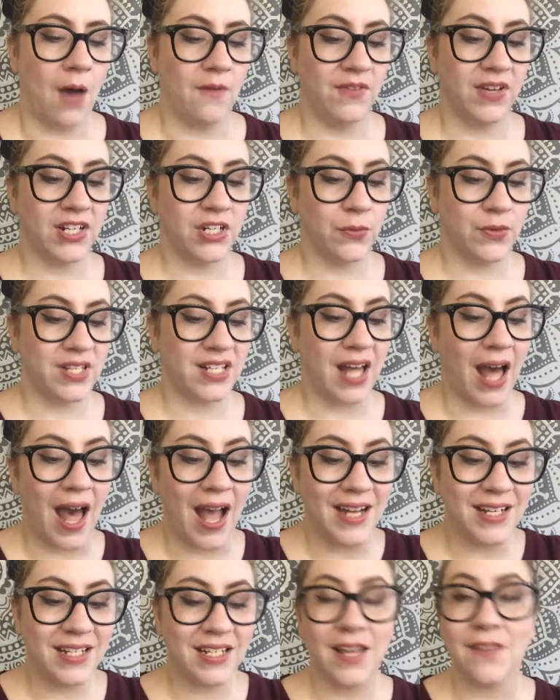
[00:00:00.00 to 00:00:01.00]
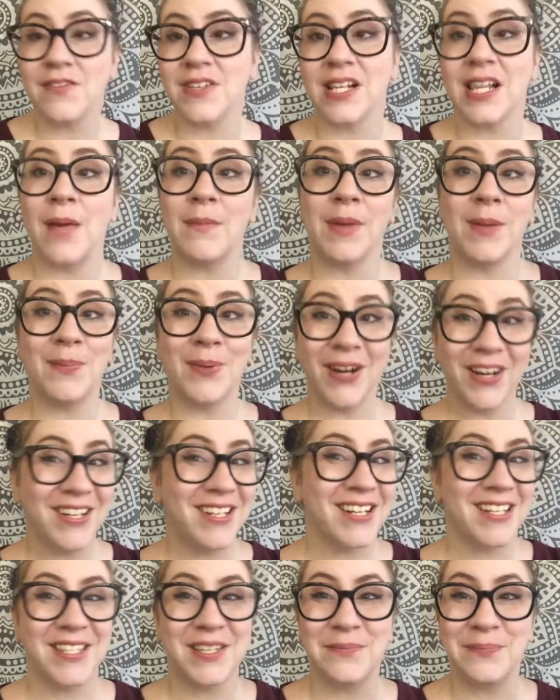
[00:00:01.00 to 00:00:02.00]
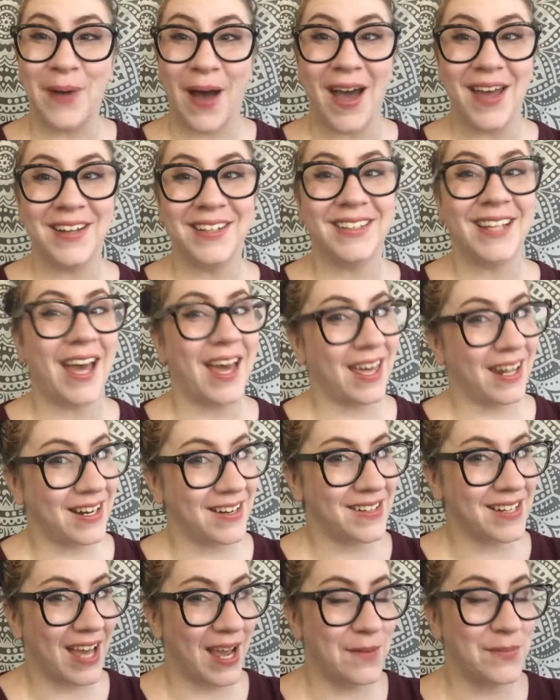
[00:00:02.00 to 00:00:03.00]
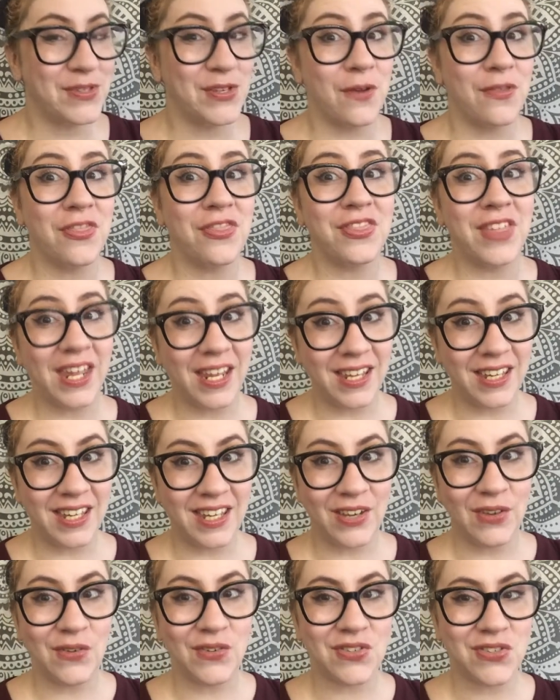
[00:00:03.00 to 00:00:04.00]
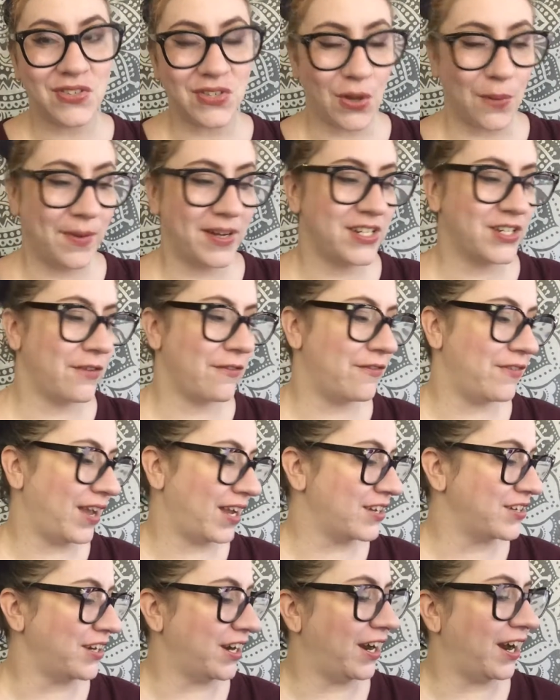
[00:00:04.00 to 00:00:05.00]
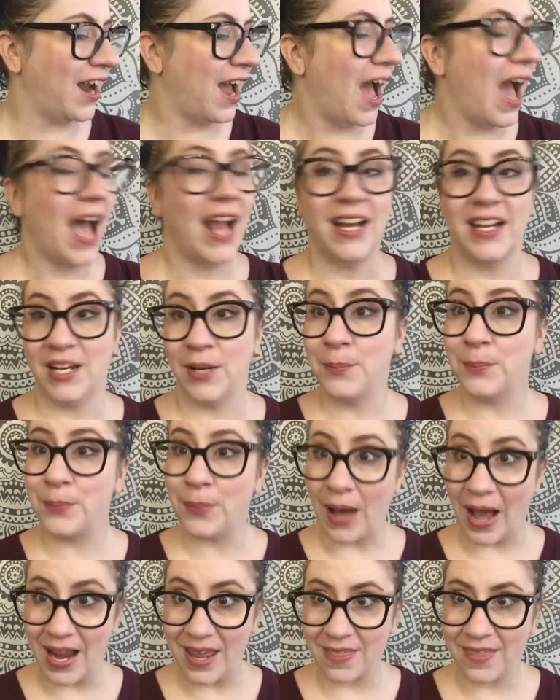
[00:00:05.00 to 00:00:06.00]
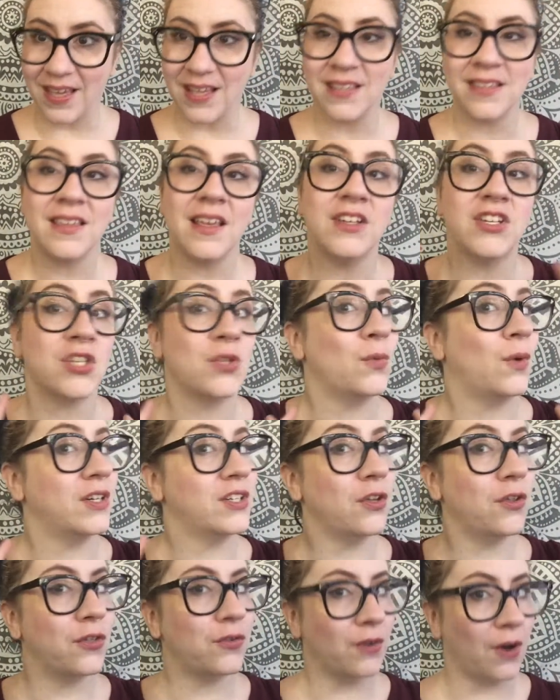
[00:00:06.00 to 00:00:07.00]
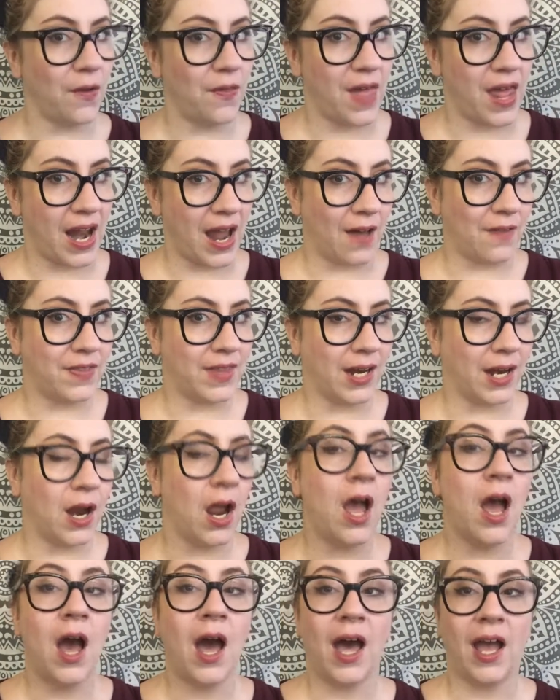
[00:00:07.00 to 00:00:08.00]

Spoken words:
Victor was kind enough to let me purchase the bottle ahead of time, so thank you so much, Victor. I did buy this. I just want to throw that out there.